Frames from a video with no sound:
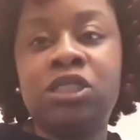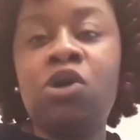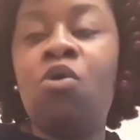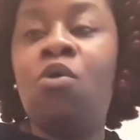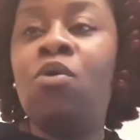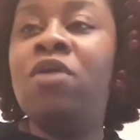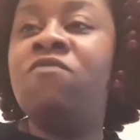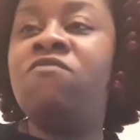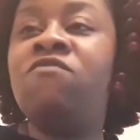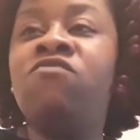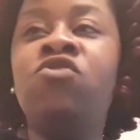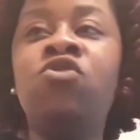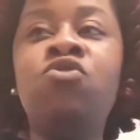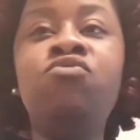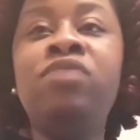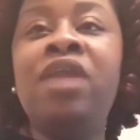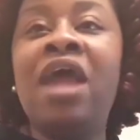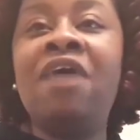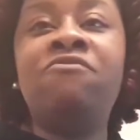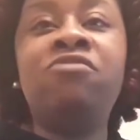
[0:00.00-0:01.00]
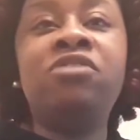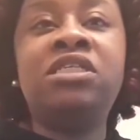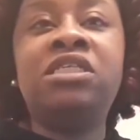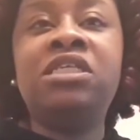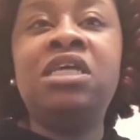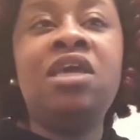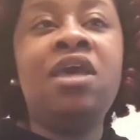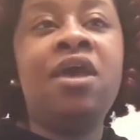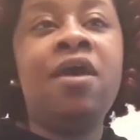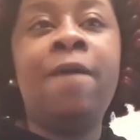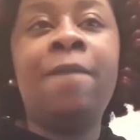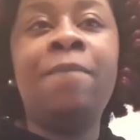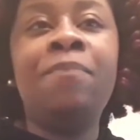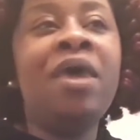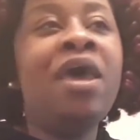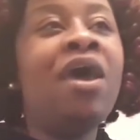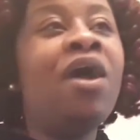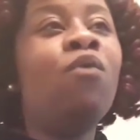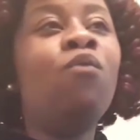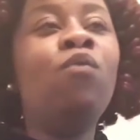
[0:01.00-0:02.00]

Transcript: So if you never see him